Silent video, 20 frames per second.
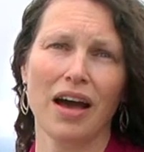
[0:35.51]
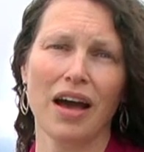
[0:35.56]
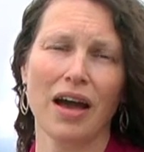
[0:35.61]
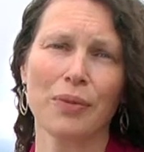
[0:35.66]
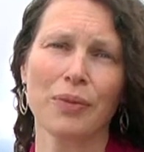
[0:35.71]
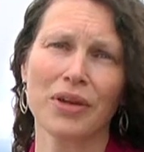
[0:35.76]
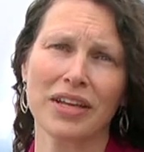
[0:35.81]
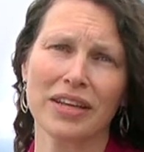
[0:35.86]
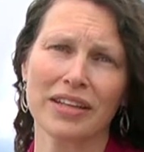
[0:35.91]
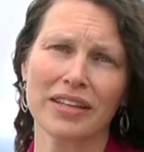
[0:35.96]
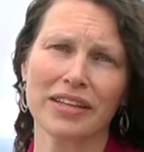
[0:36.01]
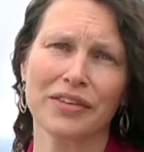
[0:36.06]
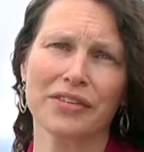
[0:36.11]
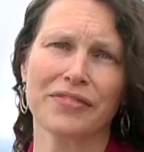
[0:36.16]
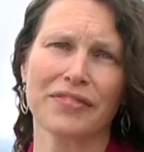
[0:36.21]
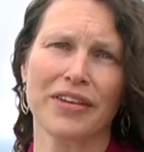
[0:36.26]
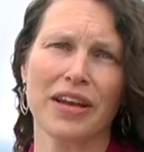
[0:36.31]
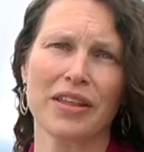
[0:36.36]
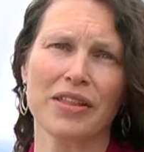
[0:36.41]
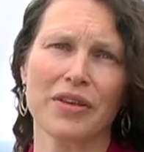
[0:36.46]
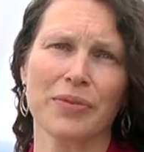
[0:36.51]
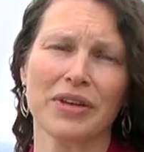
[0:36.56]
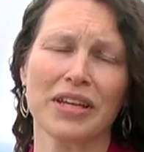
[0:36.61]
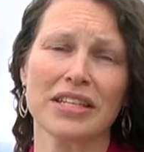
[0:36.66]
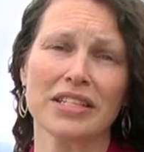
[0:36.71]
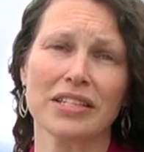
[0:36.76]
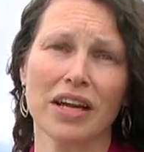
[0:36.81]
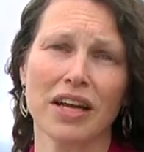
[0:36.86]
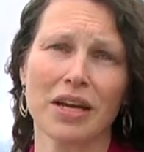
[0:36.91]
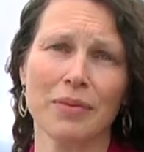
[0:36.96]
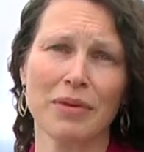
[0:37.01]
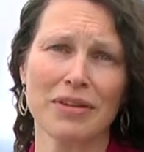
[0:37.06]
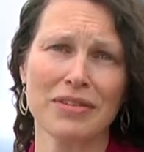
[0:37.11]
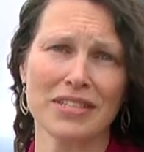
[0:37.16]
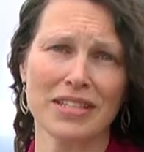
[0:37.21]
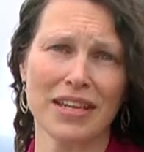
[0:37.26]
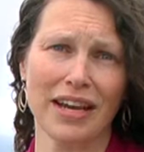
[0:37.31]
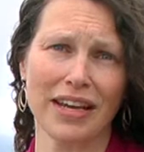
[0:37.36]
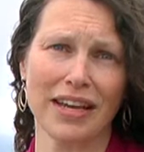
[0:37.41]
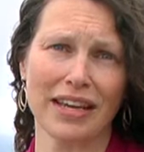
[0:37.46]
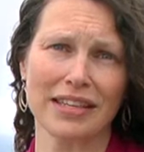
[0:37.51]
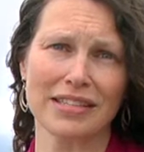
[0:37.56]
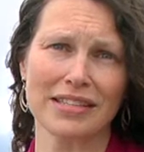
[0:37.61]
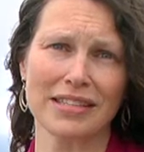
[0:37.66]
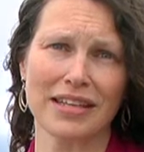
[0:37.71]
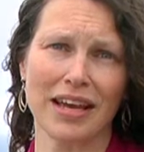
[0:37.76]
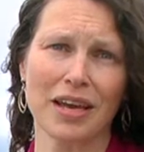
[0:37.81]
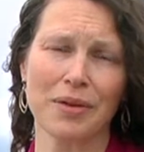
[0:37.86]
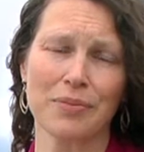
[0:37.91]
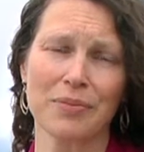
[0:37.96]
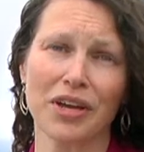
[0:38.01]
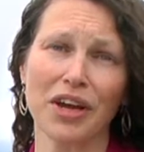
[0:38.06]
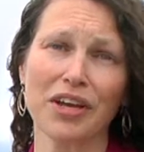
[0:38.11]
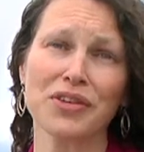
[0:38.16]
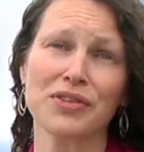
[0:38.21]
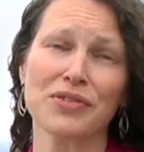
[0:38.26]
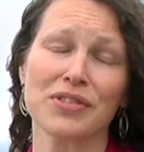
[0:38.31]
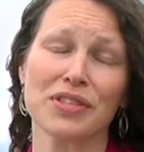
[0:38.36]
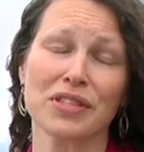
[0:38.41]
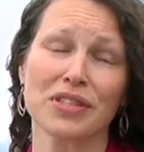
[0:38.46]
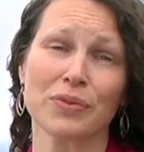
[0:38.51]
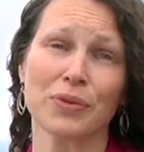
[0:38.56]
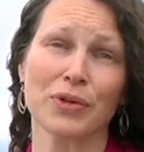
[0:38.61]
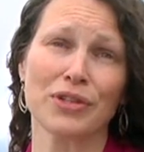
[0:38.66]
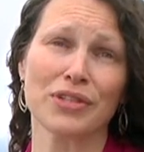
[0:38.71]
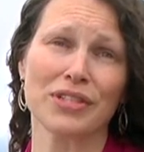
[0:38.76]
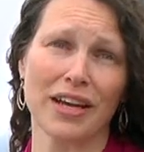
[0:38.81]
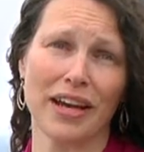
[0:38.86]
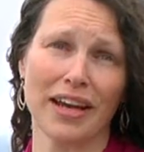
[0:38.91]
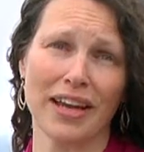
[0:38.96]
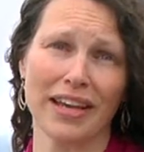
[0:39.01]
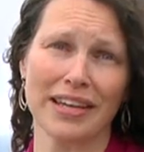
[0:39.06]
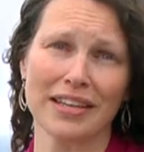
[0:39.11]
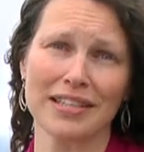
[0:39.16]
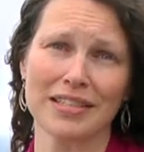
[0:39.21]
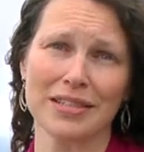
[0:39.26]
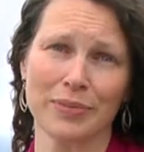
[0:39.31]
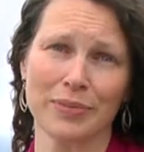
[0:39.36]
I want to clarify that when I talk about diets, I am not using the word diet